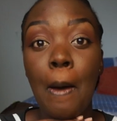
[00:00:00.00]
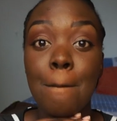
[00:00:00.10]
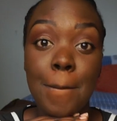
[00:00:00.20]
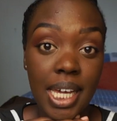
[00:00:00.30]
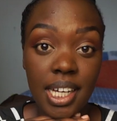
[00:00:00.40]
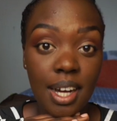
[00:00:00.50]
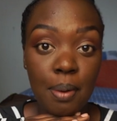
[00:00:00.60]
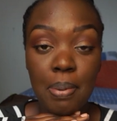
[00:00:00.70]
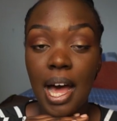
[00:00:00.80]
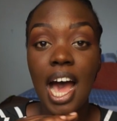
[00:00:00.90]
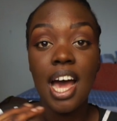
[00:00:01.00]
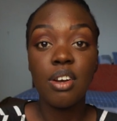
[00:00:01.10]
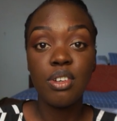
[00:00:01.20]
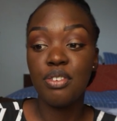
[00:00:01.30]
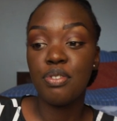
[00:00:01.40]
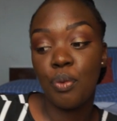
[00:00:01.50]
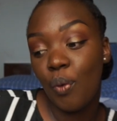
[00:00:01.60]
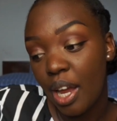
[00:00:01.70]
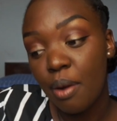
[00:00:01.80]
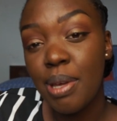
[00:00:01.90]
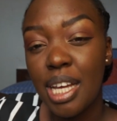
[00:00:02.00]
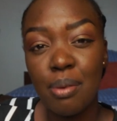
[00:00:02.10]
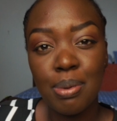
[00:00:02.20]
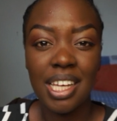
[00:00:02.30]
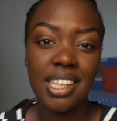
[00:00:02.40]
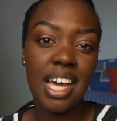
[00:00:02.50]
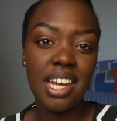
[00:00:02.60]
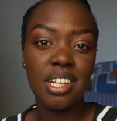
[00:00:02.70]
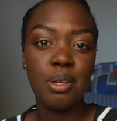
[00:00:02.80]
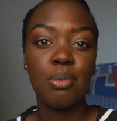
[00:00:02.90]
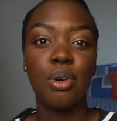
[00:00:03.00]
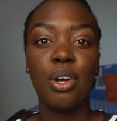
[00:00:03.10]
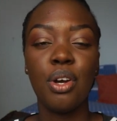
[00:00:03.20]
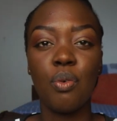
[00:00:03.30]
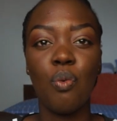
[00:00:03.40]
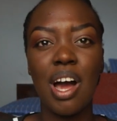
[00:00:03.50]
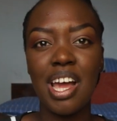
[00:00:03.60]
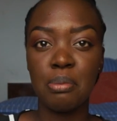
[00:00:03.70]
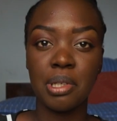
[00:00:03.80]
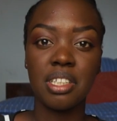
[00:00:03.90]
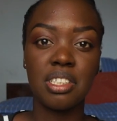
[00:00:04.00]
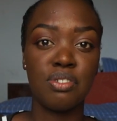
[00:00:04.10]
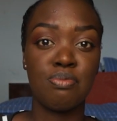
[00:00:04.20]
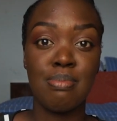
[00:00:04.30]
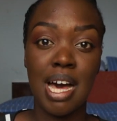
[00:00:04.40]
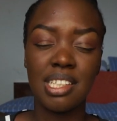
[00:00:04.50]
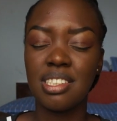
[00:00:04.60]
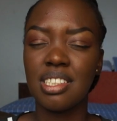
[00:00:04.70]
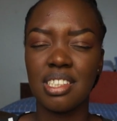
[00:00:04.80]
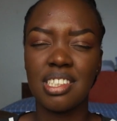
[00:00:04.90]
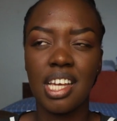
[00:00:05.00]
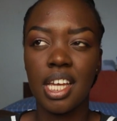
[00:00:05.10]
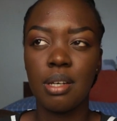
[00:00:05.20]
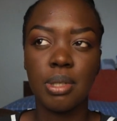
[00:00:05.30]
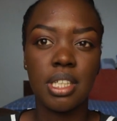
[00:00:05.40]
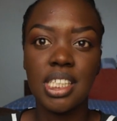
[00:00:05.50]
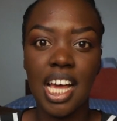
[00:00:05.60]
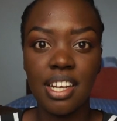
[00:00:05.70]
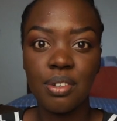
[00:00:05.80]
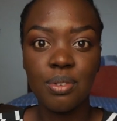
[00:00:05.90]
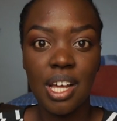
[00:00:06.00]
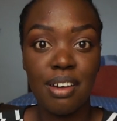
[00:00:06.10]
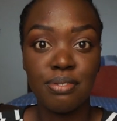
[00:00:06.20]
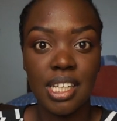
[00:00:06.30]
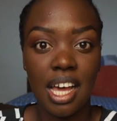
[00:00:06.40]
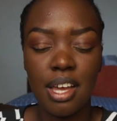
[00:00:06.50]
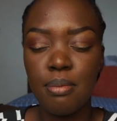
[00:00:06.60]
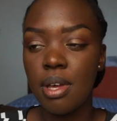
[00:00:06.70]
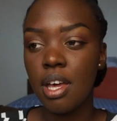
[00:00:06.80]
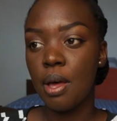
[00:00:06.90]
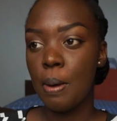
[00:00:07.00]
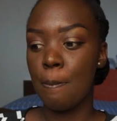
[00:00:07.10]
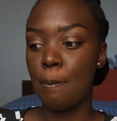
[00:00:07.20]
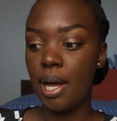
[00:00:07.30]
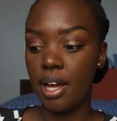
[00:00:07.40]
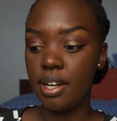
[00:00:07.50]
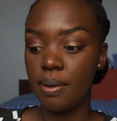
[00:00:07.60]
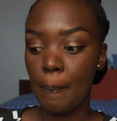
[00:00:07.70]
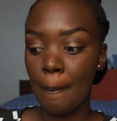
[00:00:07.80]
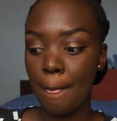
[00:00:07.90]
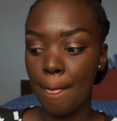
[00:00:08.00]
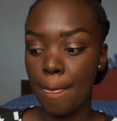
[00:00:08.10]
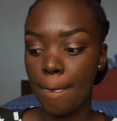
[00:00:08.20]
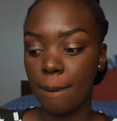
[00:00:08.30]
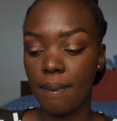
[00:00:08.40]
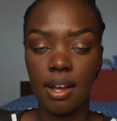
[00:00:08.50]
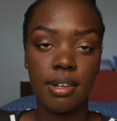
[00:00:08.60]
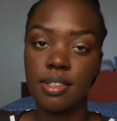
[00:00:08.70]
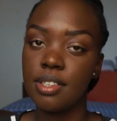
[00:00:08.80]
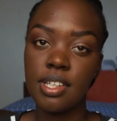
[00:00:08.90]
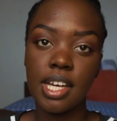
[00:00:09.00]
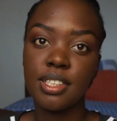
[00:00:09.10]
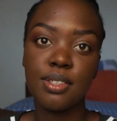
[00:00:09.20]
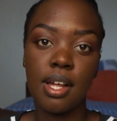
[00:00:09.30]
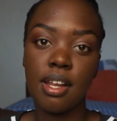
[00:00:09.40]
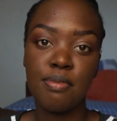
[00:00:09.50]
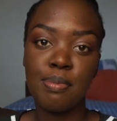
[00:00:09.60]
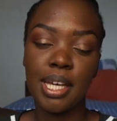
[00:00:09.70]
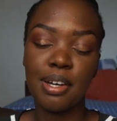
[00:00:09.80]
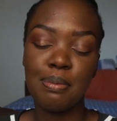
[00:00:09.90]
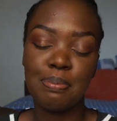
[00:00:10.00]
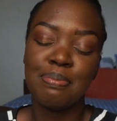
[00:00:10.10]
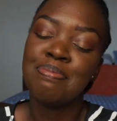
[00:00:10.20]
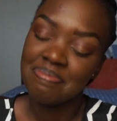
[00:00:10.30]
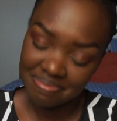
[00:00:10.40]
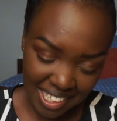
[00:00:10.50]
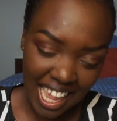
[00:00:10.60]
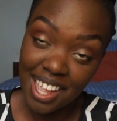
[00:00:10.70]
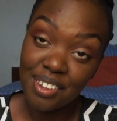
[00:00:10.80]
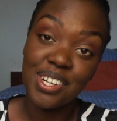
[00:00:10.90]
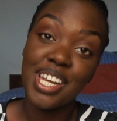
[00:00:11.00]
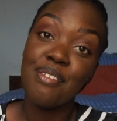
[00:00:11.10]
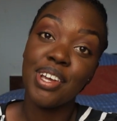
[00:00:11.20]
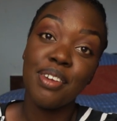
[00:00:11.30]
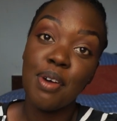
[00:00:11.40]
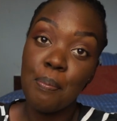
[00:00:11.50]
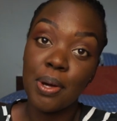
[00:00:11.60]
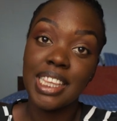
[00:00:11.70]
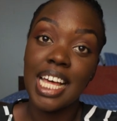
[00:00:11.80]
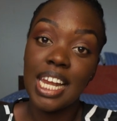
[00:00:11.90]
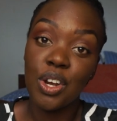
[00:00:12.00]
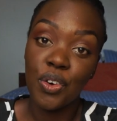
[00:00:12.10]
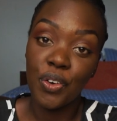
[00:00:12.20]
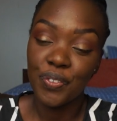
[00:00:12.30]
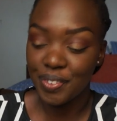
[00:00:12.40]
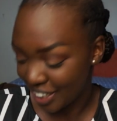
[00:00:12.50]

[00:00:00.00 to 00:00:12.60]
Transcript: makeup, I don't even wear makeup like that anymore. Why? Because of masks. Second, because I don't have time. But you guys know I love makeup. I could never give up on that love.